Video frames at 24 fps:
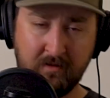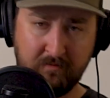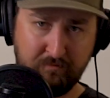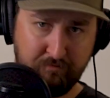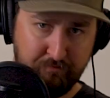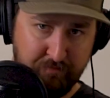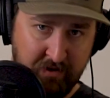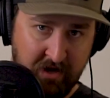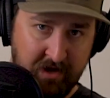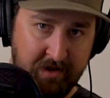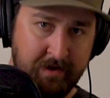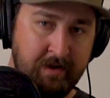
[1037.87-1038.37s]

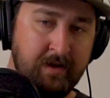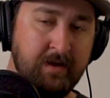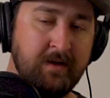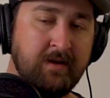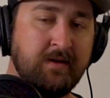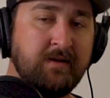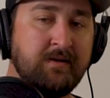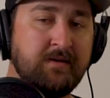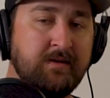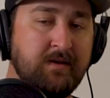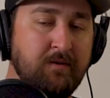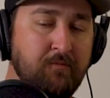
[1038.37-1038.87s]
but
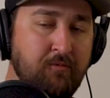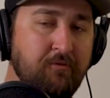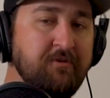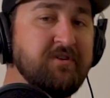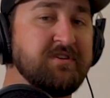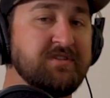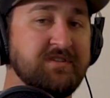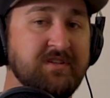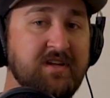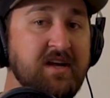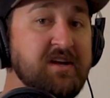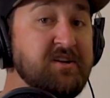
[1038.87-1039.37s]

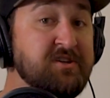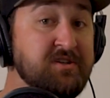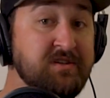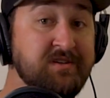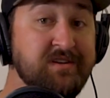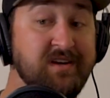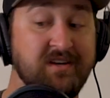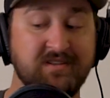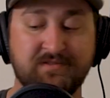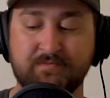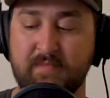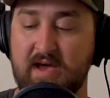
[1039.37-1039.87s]
presentation
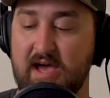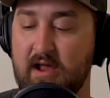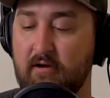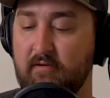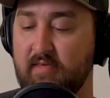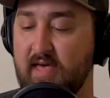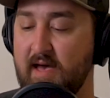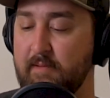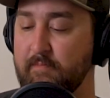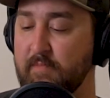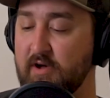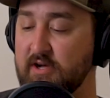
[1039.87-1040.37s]
does matter
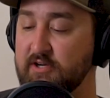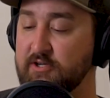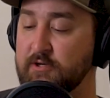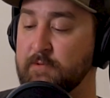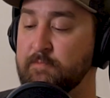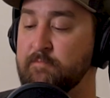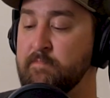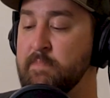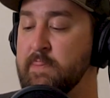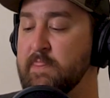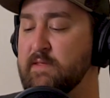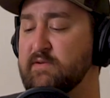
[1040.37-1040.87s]
that much.
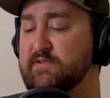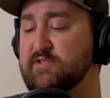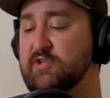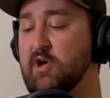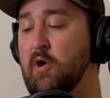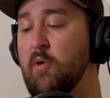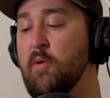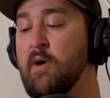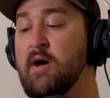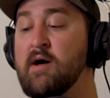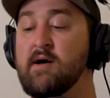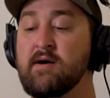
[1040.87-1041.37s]

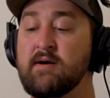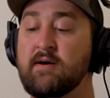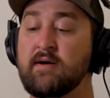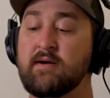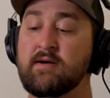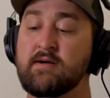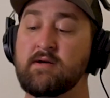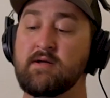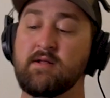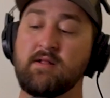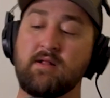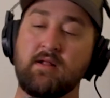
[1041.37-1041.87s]
So
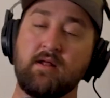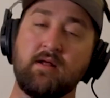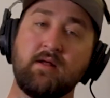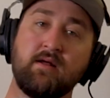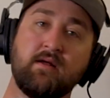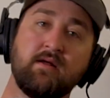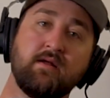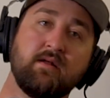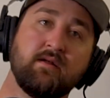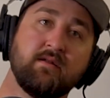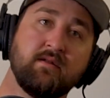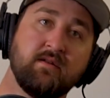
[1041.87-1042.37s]

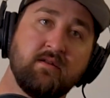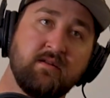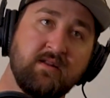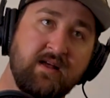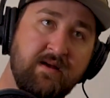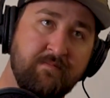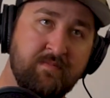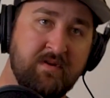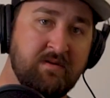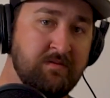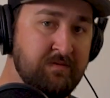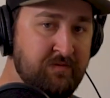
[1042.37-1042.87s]

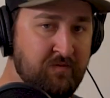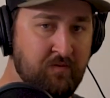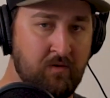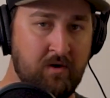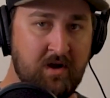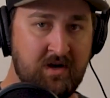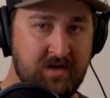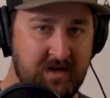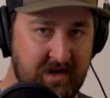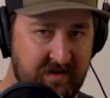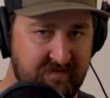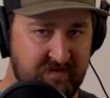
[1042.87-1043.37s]
let me, before
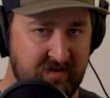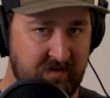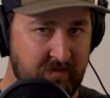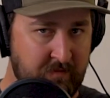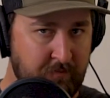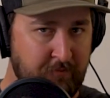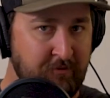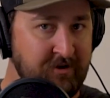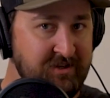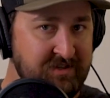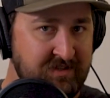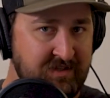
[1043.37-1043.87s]
I dive into
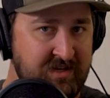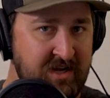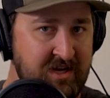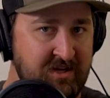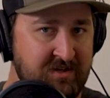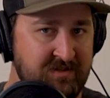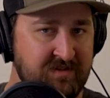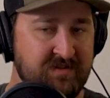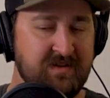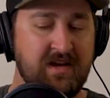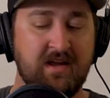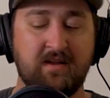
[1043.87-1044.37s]
the
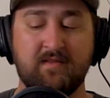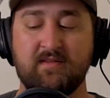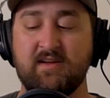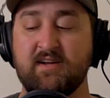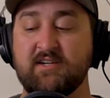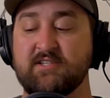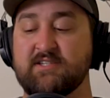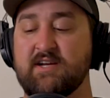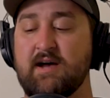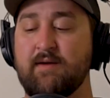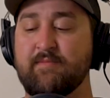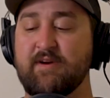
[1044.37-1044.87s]
presentation side of
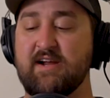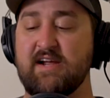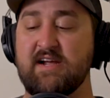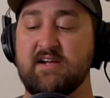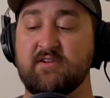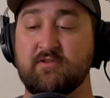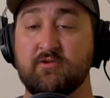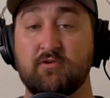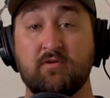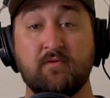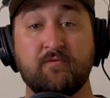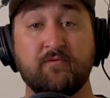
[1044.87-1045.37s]
things, I'm going to
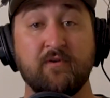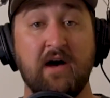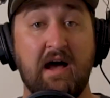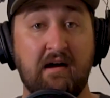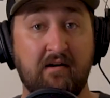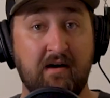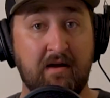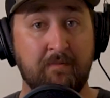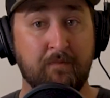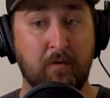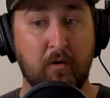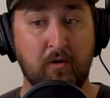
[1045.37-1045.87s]
answer the fly
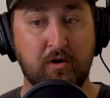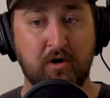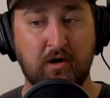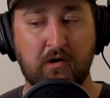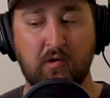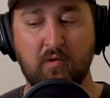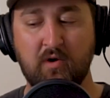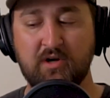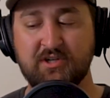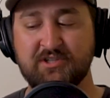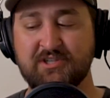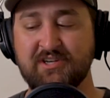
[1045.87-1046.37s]
line part of your
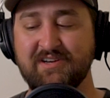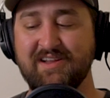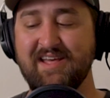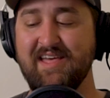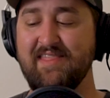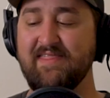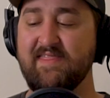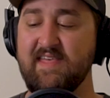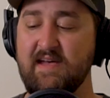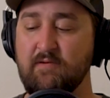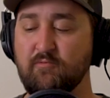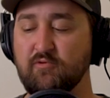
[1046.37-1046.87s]
question,
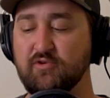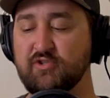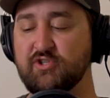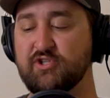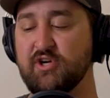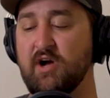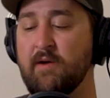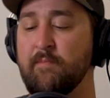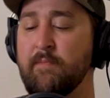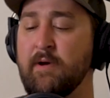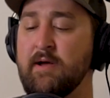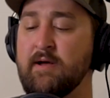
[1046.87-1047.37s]
and then we'll
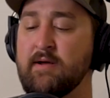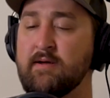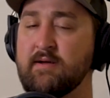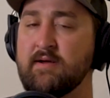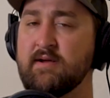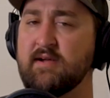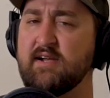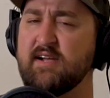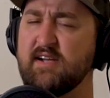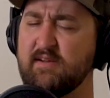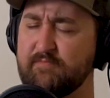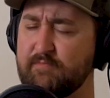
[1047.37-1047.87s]
jump
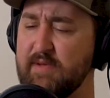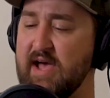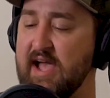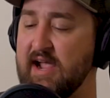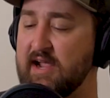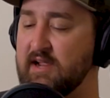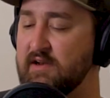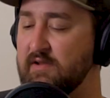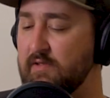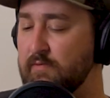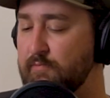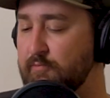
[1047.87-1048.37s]

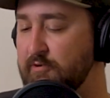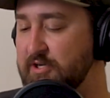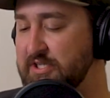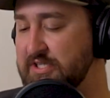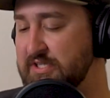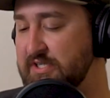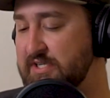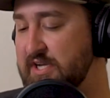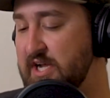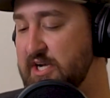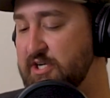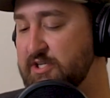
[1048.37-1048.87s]
back into the
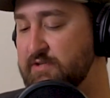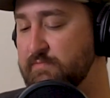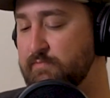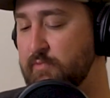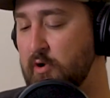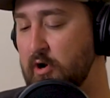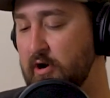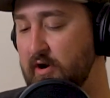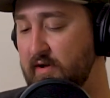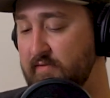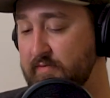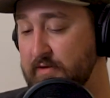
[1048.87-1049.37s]
presentation
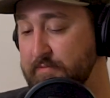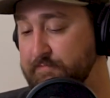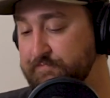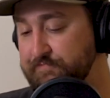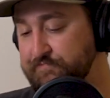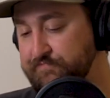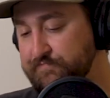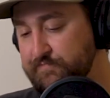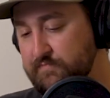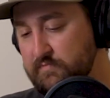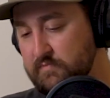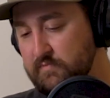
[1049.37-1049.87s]
part of
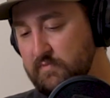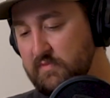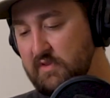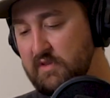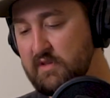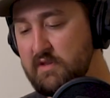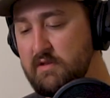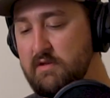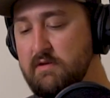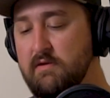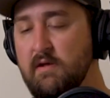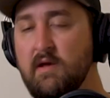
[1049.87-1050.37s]

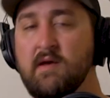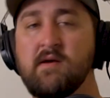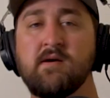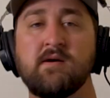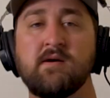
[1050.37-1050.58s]
it.